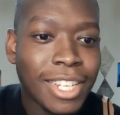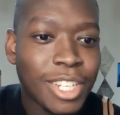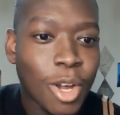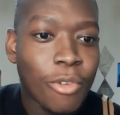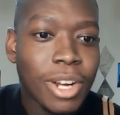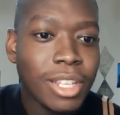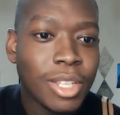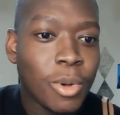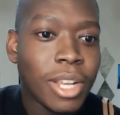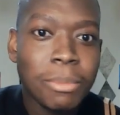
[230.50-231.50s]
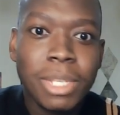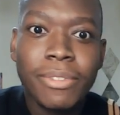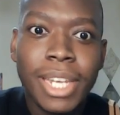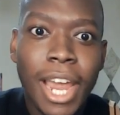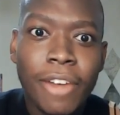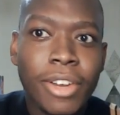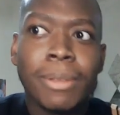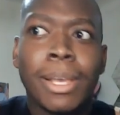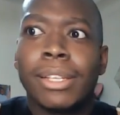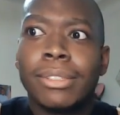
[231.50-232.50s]
she already doing the MTV Diary.
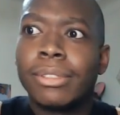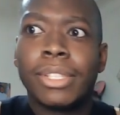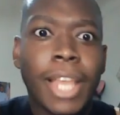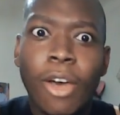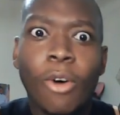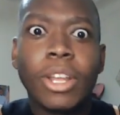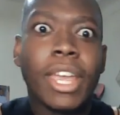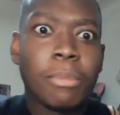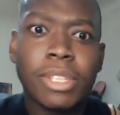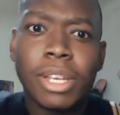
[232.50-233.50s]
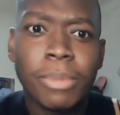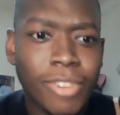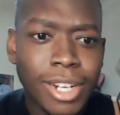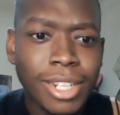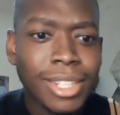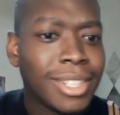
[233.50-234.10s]
Like, let all the cameras come in, right?